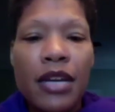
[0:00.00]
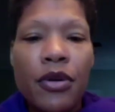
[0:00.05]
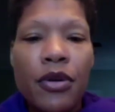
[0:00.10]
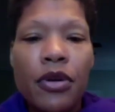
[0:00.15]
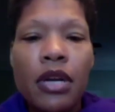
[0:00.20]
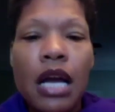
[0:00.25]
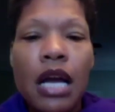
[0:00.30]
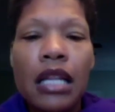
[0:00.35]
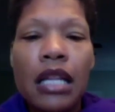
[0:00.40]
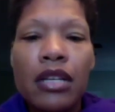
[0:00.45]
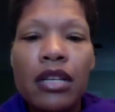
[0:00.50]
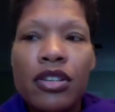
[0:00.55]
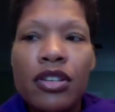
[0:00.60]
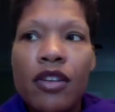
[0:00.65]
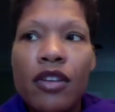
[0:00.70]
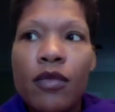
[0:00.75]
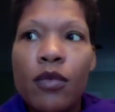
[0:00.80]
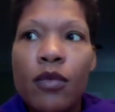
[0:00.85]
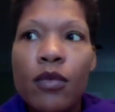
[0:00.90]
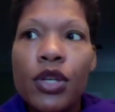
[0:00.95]
or knowledge of
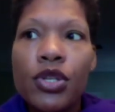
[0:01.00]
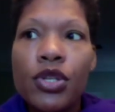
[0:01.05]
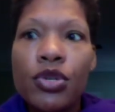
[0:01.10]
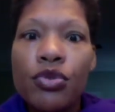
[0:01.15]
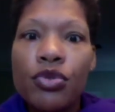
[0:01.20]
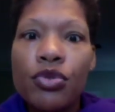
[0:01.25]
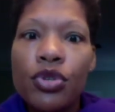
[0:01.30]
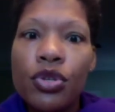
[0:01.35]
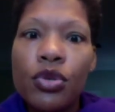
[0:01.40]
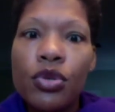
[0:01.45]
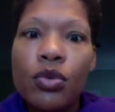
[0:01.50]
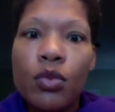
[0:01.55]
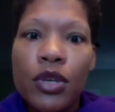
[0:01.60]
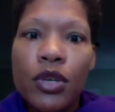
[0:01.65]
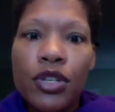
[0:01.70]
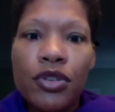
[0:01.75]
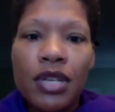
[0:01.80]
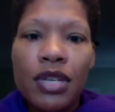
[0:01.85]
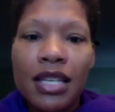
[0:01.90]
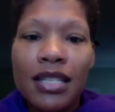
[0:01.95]
what you do when
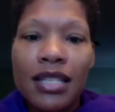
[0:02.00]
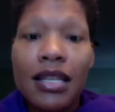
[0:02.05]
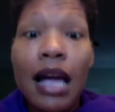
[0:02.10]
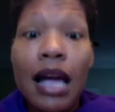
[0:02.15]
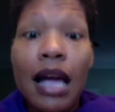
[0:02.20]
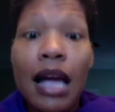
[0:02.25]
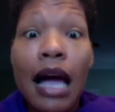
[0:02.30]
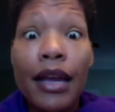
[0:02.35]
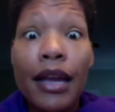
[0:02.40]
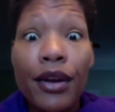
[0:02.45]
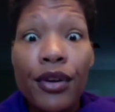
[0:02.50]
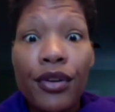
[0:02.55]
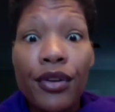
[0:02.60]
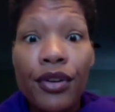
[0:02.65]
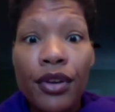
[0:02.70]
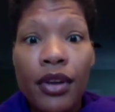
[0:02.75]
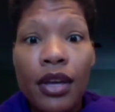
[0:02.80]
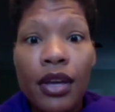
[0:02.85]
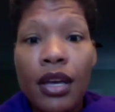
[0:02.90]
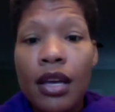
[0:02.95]
you get tired.
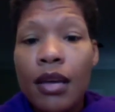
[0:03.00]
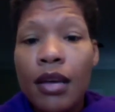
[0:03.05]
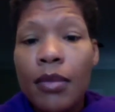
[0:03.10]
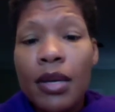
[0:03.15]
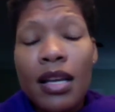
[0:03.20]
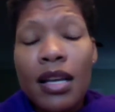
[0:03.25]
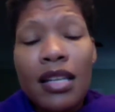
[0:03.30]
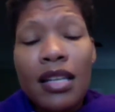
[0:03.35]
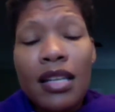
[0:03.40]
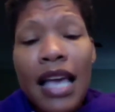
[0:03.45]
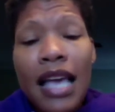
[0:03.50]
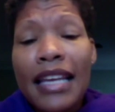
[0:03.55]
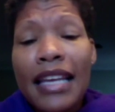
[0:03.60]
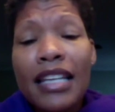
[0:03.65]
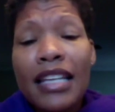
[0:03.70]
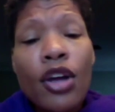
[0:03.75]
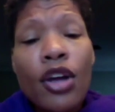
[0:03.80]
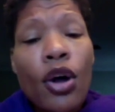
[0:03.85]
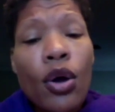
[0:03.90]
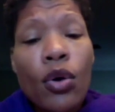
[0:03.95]
Because had he
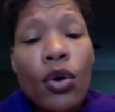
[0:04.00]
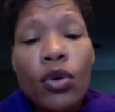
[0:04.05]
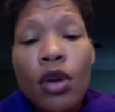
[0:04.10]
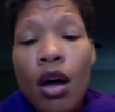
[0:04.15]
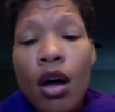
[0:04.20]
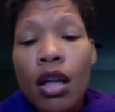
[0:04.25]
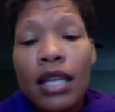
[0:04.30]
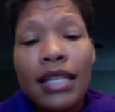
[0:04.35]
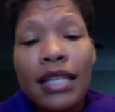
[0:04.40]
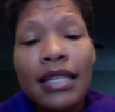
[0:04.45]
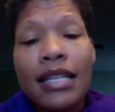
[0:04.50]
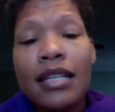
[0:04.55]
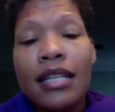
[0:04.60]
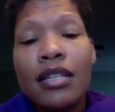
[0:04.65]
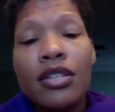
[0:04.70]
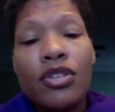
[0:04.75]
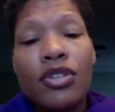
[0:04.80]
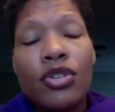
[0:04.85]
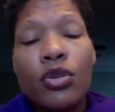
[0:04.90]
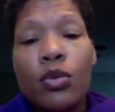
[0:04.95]
known, all he needed
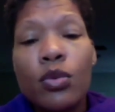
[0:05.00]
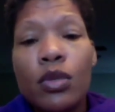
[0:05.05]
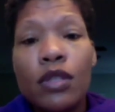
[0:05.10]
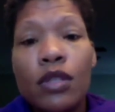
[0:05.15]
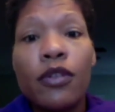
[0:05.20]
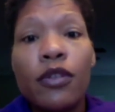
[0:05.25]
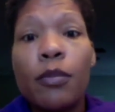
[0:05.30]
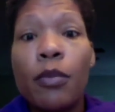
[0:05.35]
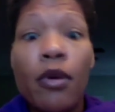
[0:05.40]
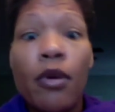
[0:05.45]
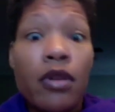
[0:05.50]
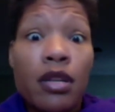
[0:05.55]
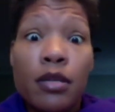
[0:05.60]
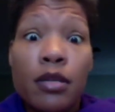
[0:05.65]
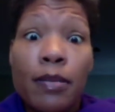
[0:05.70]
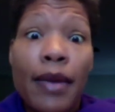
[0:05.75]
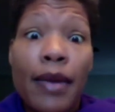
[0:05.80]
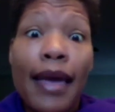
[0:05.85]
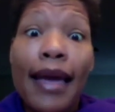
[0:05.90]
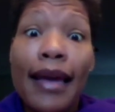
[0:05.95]
to do was flip on his
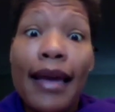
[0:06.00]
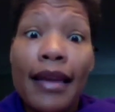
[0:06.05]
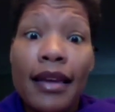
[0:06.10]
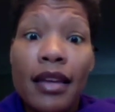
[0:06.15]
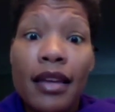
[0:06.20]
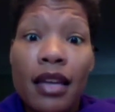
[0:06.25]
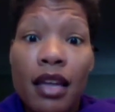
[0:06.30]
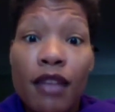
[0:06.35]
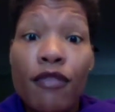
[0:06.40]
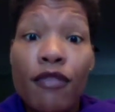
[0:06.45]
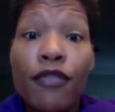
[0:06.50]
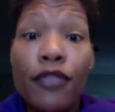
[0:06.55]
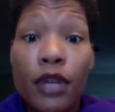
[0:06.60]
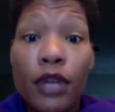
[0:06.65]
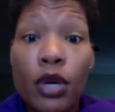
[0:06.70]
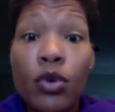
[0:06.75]
back and float.